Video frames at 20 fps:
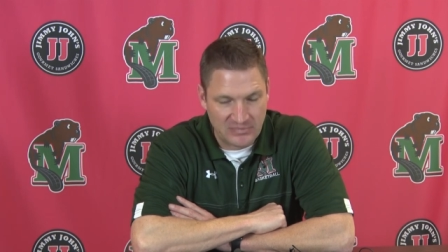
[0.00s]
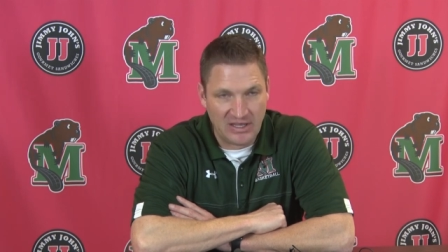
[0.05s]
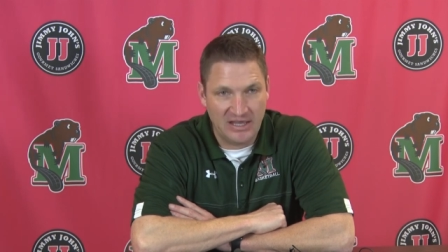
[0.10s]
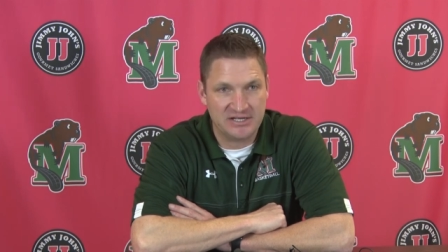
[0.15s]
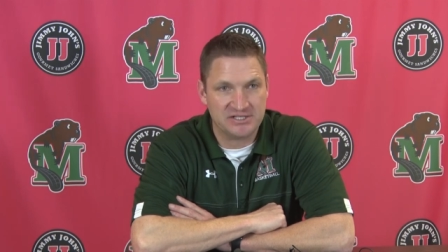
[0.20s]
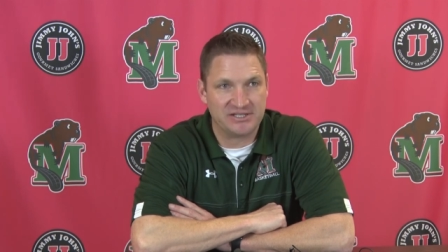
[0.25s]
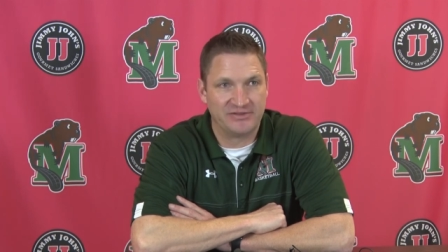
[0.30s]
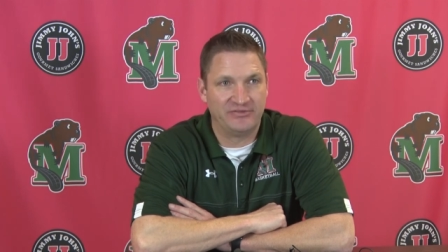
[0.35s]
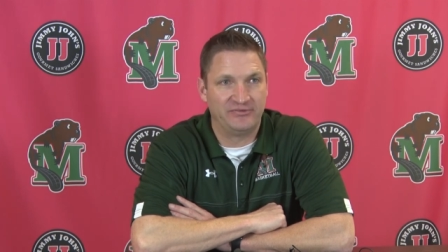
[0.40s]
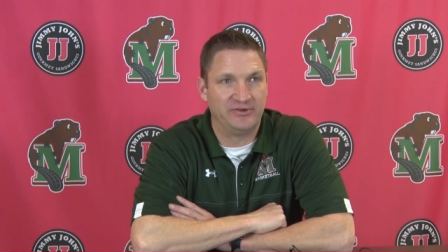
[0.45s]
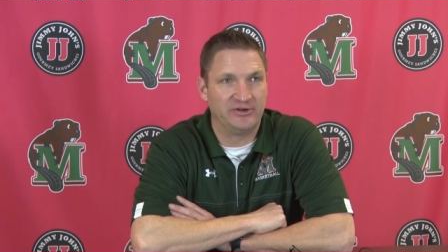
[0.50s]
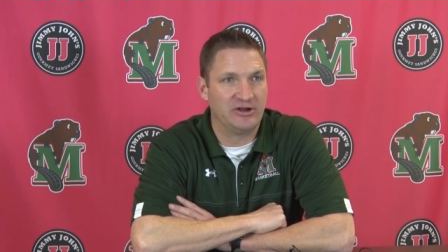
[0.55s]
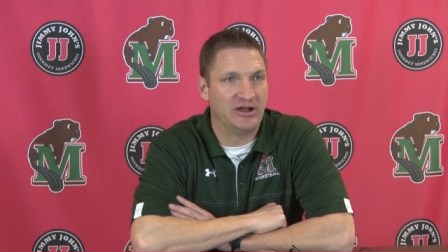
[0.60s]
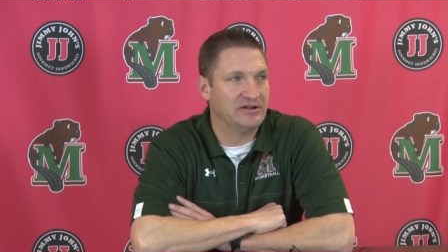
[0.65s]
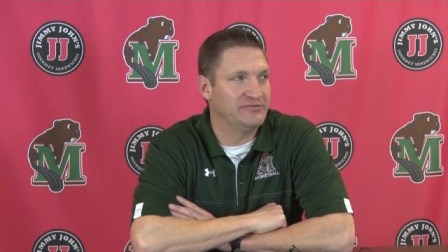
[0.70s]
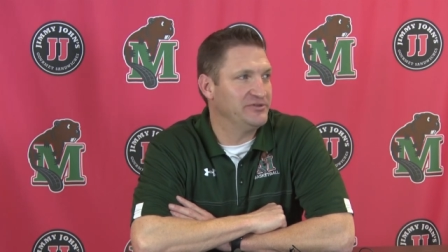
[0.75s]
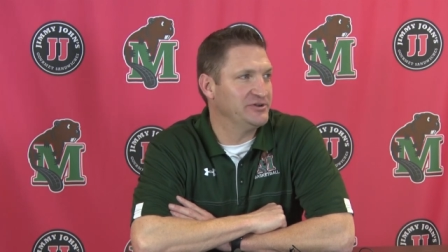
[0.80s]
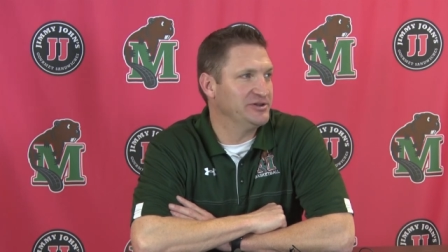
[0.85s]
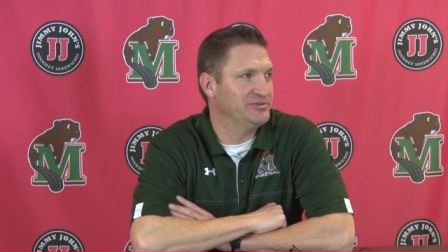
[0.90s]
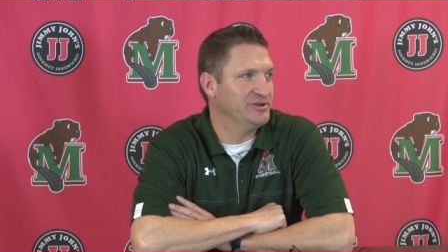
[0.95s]
I just have to figure out
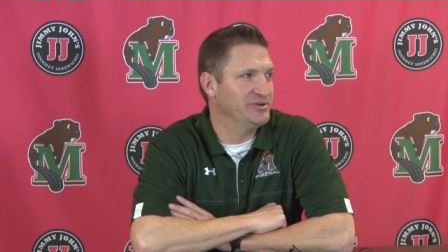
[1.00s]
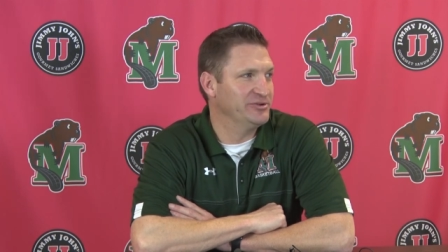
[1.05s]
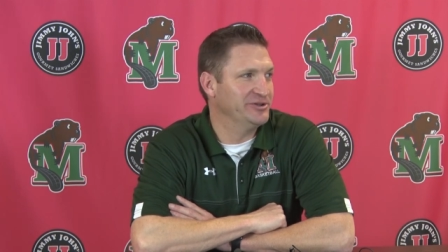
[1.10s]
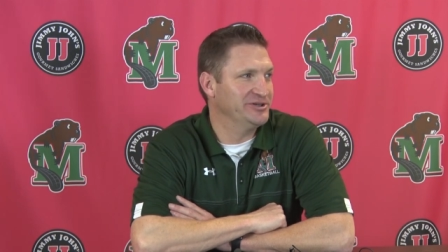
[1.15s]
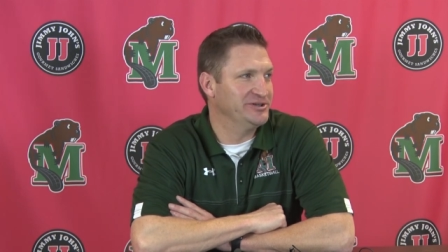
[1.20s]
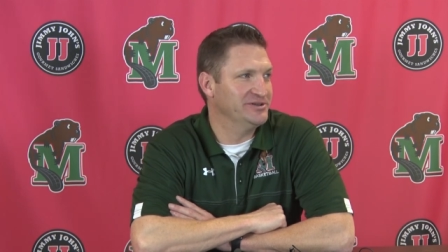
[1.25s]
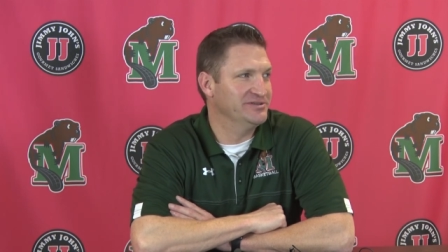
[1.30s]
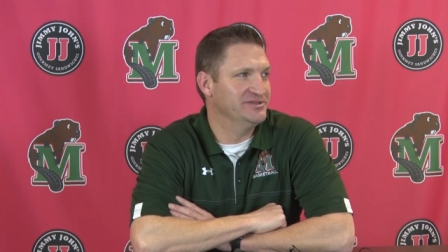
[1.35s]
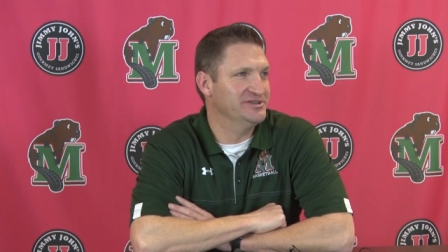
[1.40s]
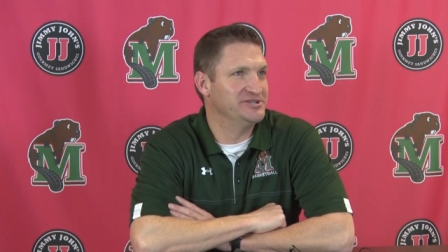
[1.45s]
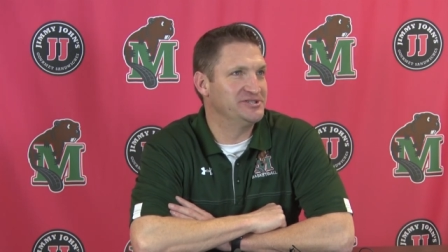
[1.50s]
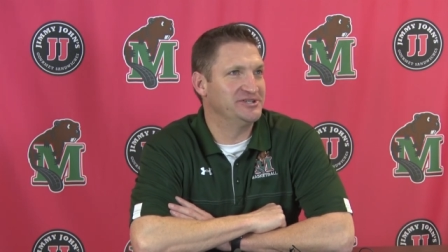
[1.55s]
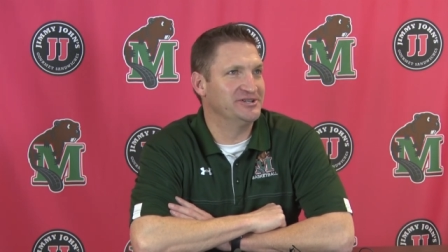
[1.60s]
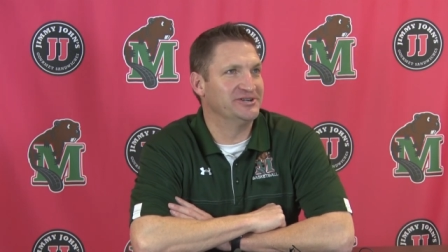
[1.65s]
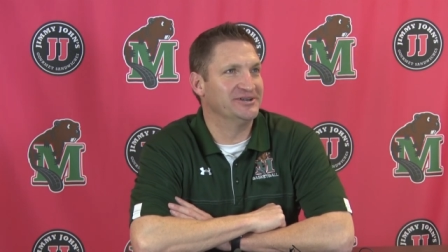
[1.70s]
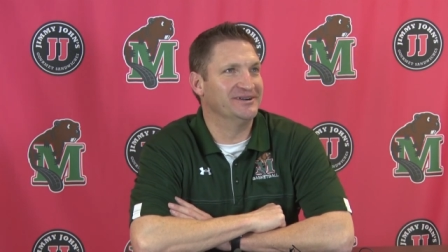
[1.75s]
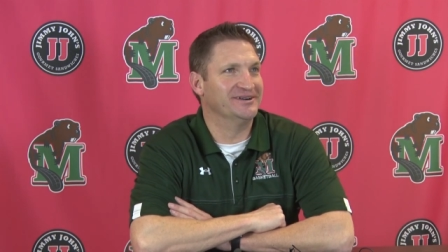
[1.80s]
if they're going to be really good this year